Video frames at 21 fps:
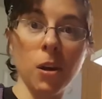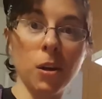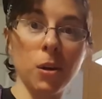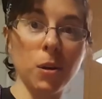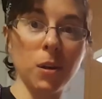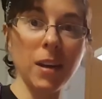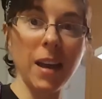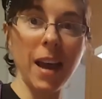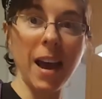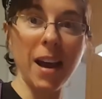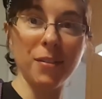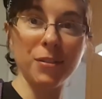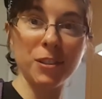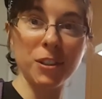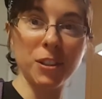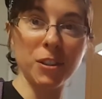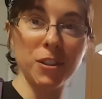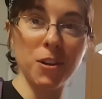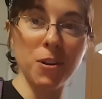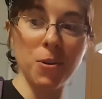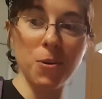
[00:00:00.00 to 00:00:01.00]
Good
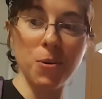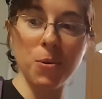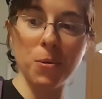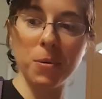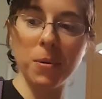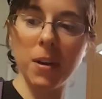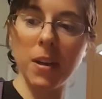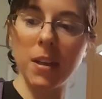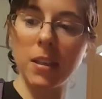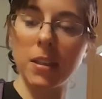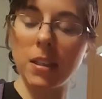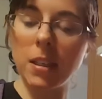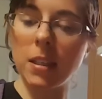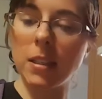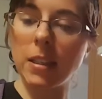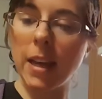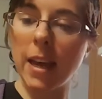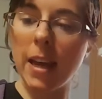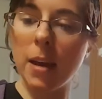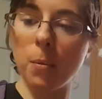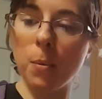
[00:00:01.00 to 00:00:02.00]
afternoon.
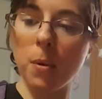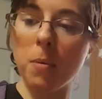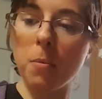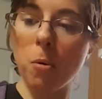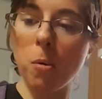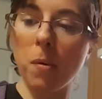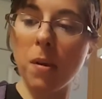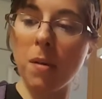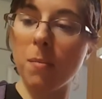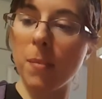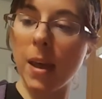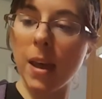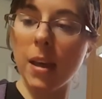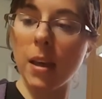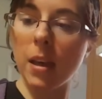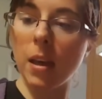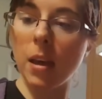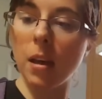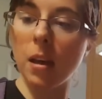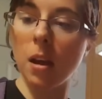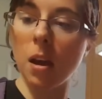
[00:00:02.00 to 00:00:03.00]
Today we will be
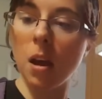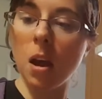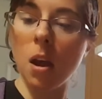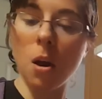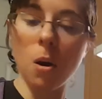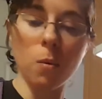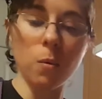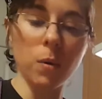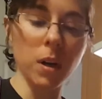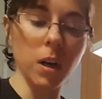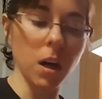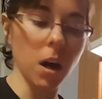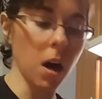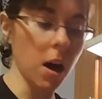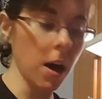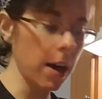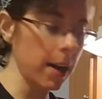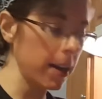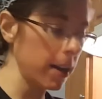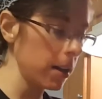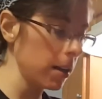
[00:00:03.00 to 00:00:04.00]
making
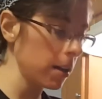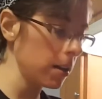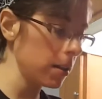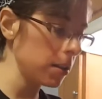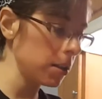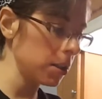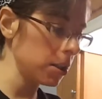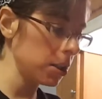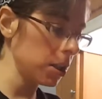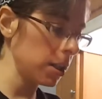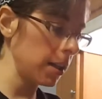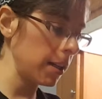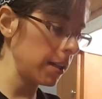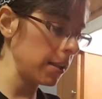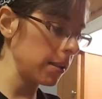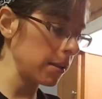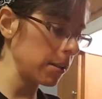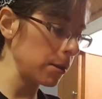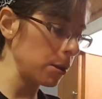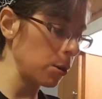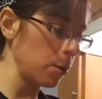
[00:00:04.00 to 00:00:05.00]
ricotta
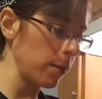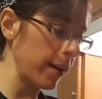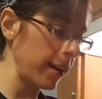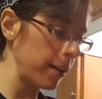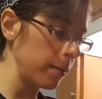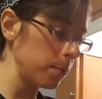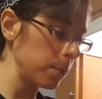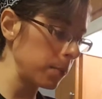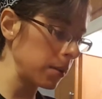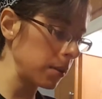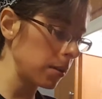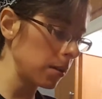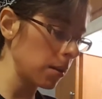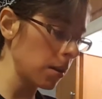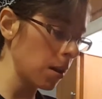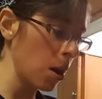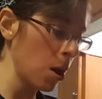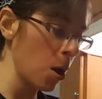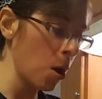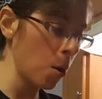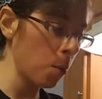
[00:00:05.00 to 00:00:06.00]
cheese crepes.
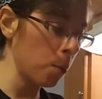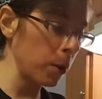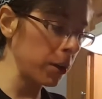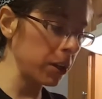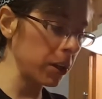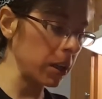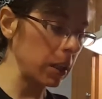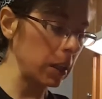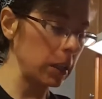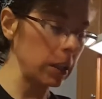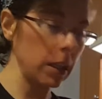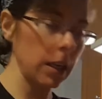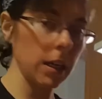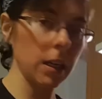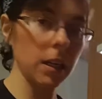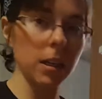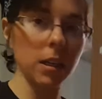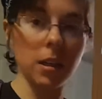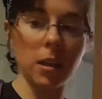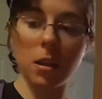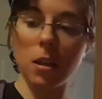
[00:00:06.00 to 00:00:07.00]
What you're going to
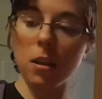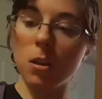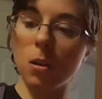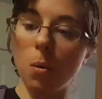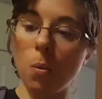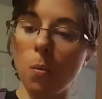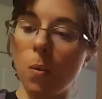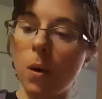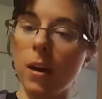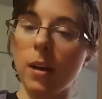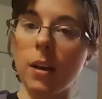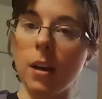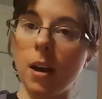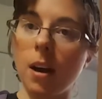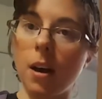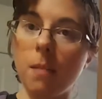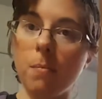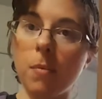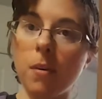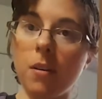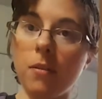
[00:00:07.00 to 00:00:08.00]
need is 1
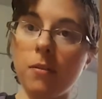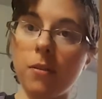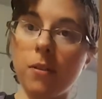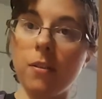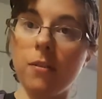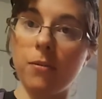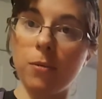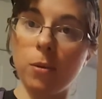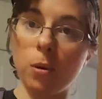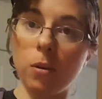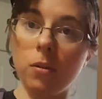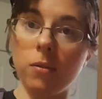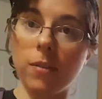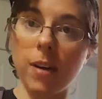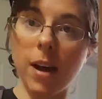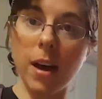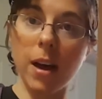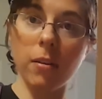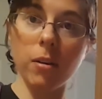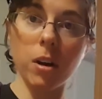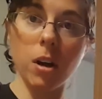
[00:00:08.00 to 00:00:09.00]
cup of full
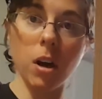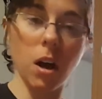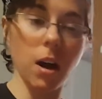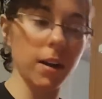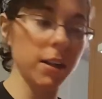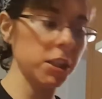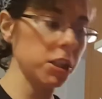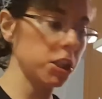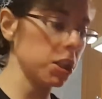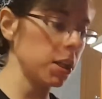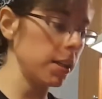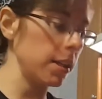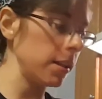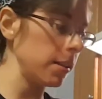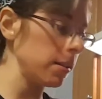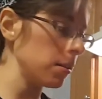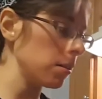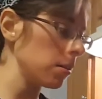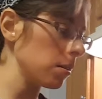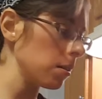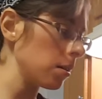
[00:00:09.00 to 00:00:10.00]
fat ricotta
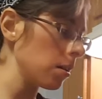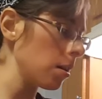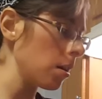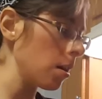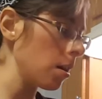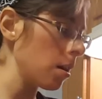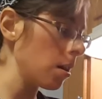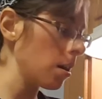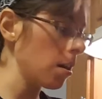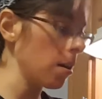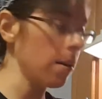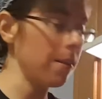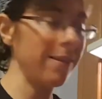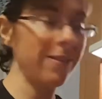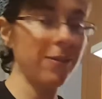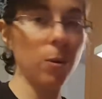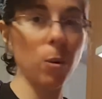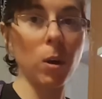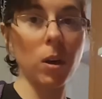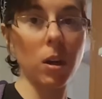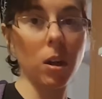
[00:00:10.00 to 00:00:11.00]
cheese,
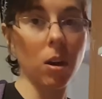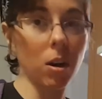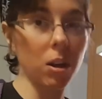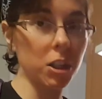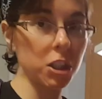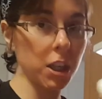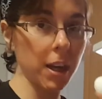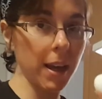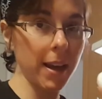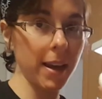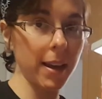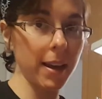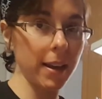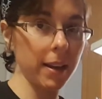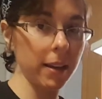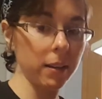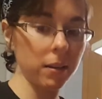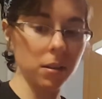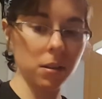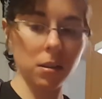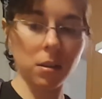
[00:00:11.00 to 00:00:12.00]
4 large
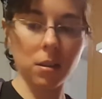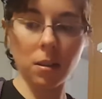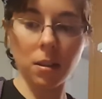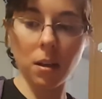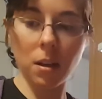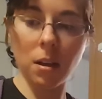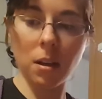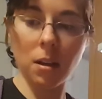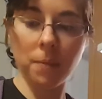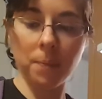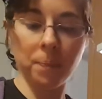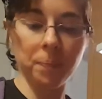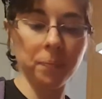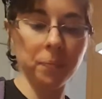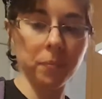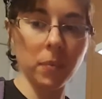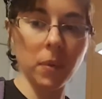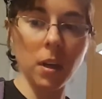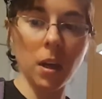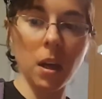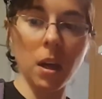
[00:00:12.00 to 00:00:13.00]
eggs,
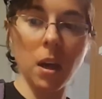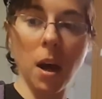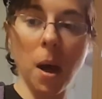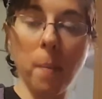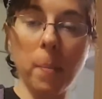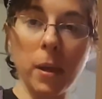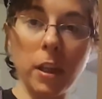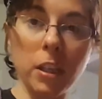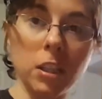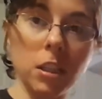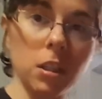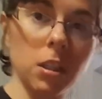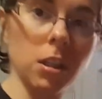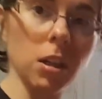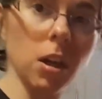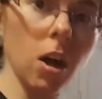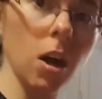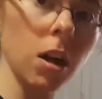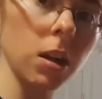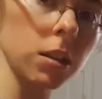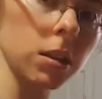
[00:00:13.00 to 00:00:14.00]
a pinch of
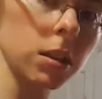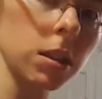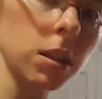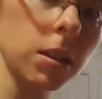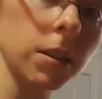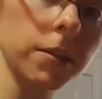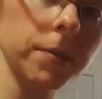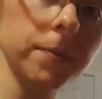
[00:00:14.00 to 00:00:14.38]
salt,